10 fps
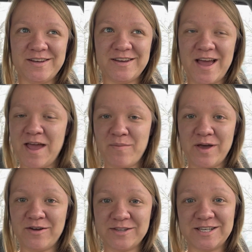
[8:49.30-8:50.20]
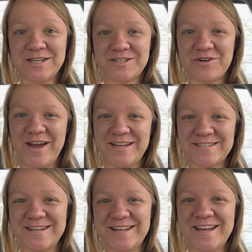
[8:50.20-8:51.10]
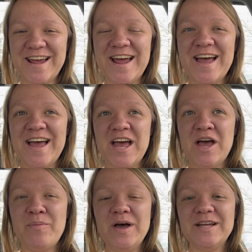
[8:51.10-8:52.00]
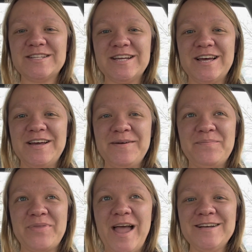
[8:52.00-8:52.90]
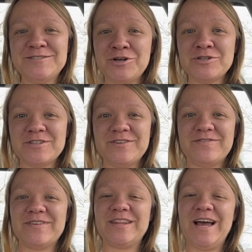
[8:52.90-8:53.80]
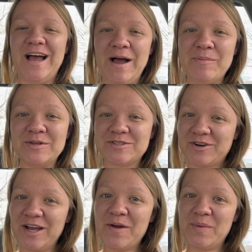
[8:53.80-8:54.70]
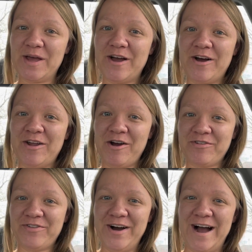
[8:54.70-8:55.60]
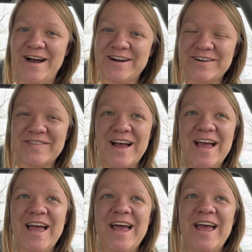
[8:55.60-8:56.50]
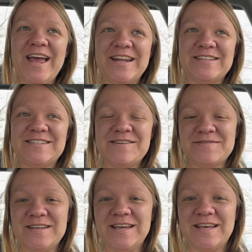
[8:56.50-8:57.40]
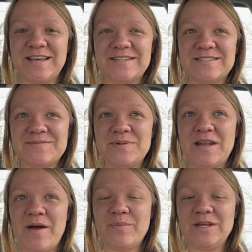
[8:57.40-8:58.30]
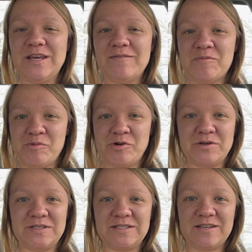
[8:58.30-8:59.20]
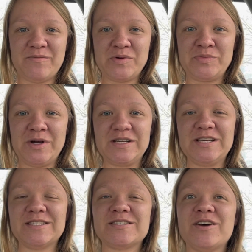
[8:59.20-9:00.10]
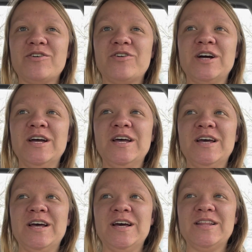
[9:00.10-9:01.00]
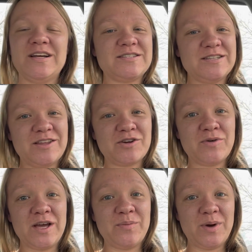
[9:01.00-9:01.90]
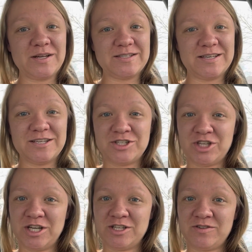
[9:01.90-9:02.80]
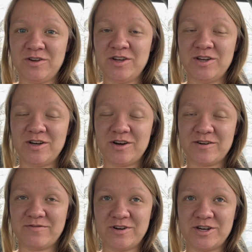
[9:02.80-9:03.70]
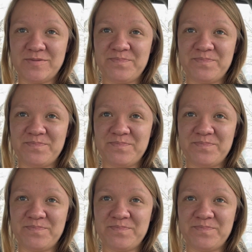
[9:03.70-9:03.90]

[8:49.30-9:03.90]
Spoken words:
hay bale situation. But ask Joseph, that happens quite a bit on our farm, and it seems like it's been happening even more since I've been pregnant. So that's another way pregnancy has changed our farm.